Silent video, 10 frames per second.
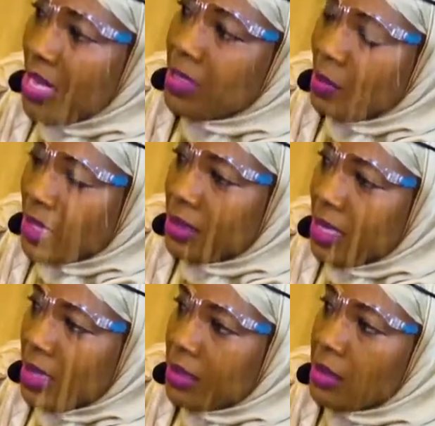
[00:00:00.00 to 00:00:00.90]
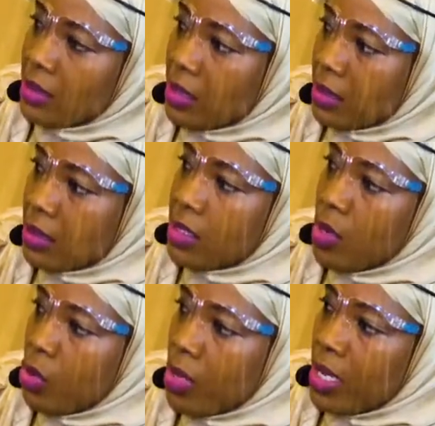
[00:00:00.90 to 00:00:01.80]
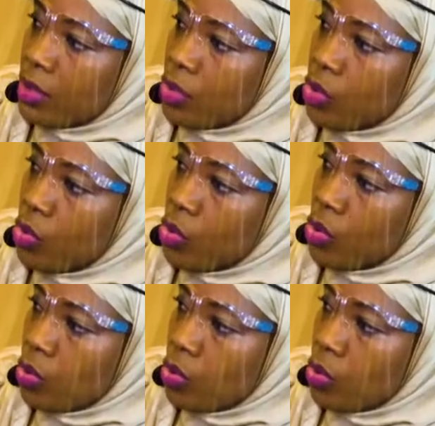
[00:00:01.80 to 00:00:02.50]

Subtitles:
aspect that Salone has to